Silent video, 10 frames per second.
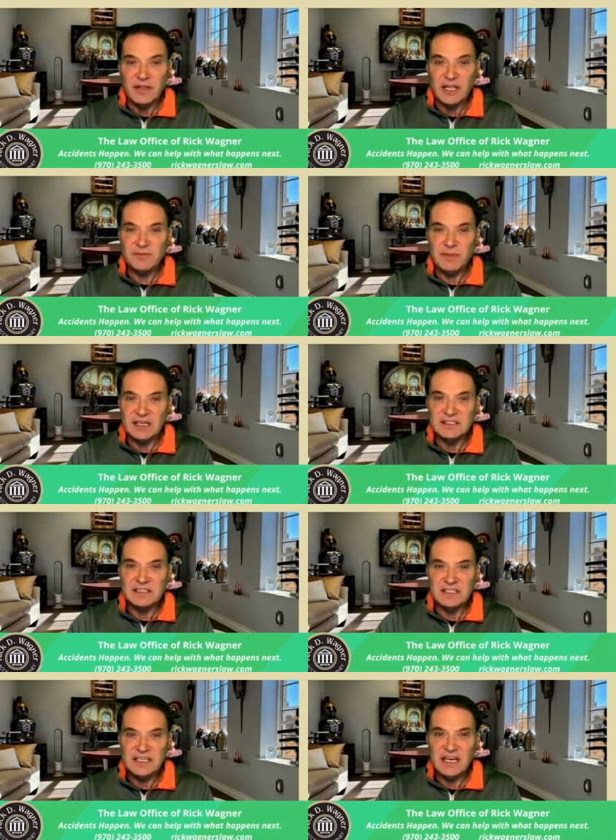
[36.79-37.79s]
That's because
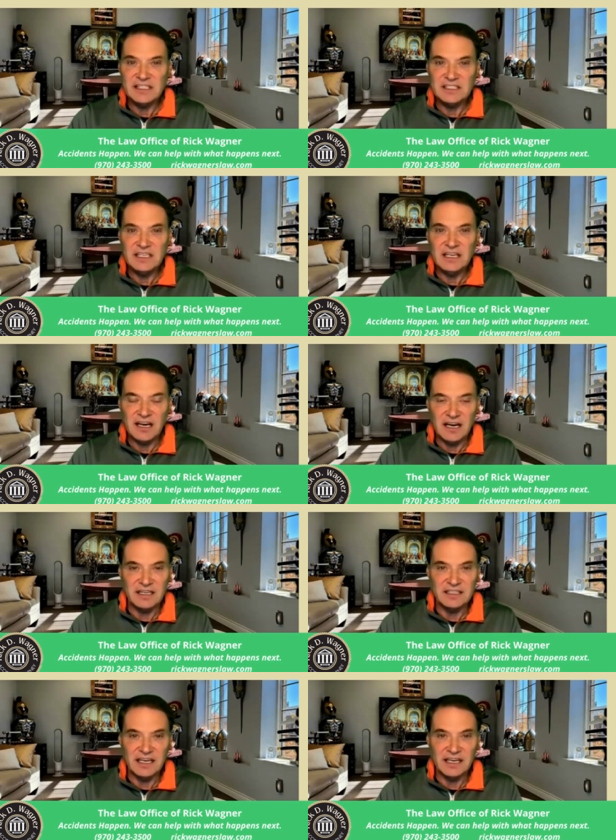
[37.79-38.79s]
the THC
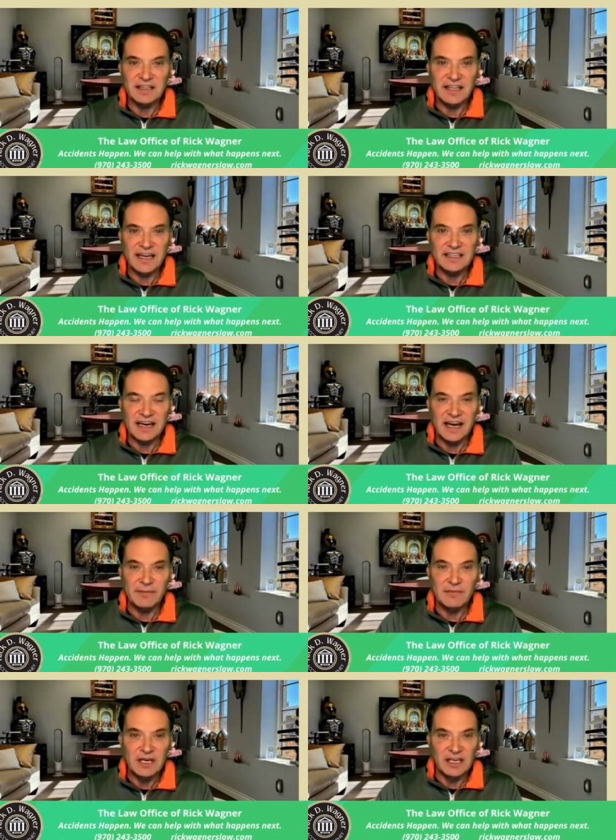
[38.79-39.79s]
content at that
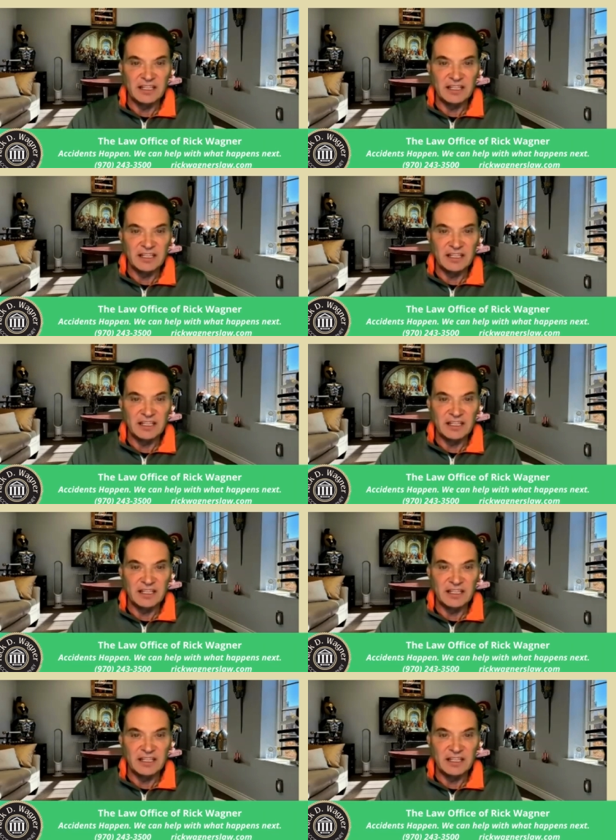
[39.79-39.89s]
time,